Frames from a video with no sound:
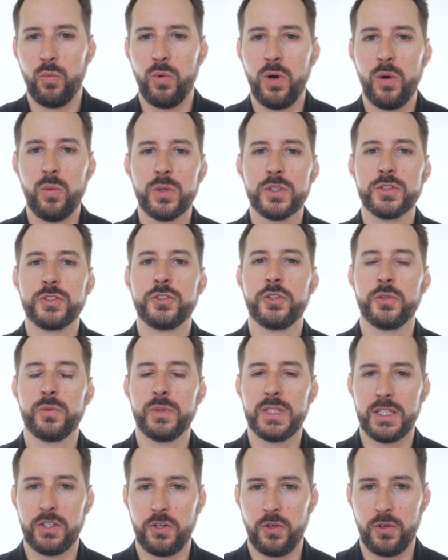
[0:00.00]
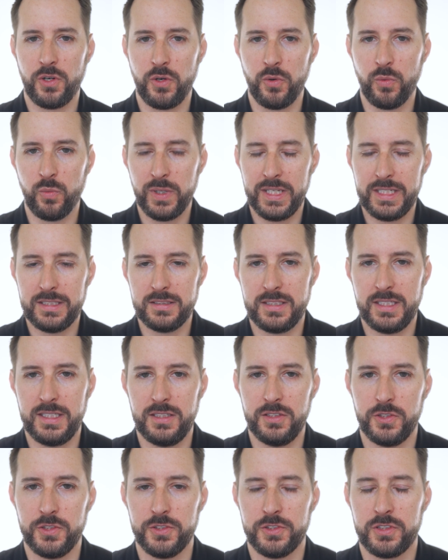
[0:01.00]
What we're doing in order to win
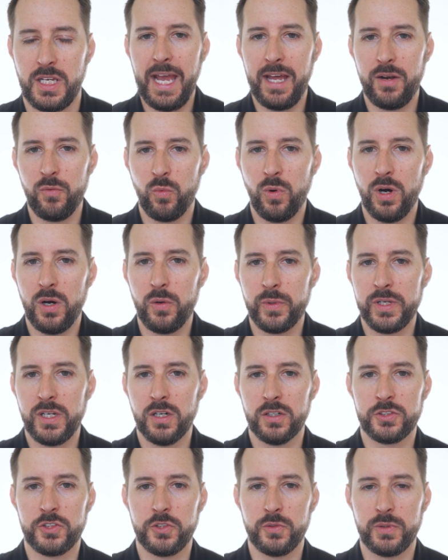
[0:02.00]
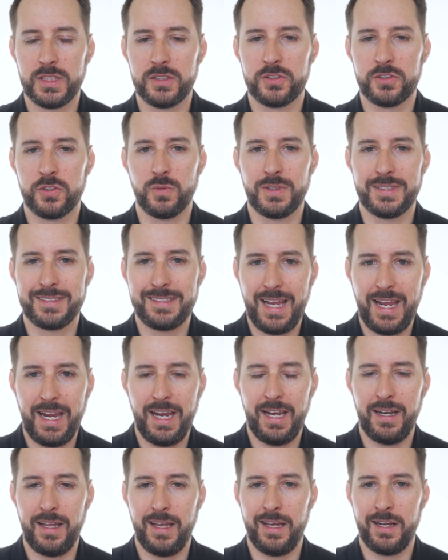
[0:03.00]
deals, and what we are doing to
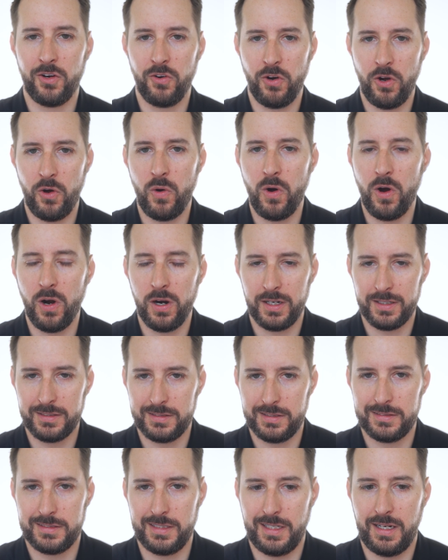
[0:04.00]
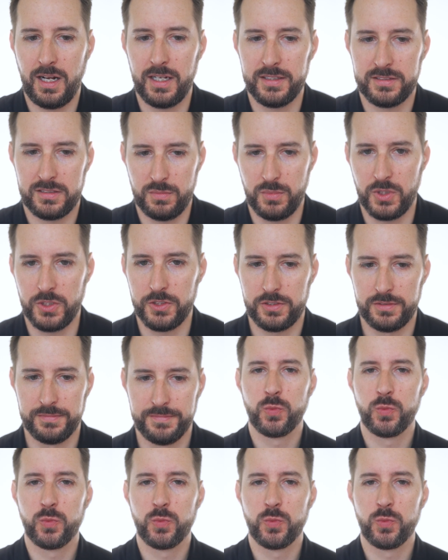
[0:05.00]
retain and grow our existing customers.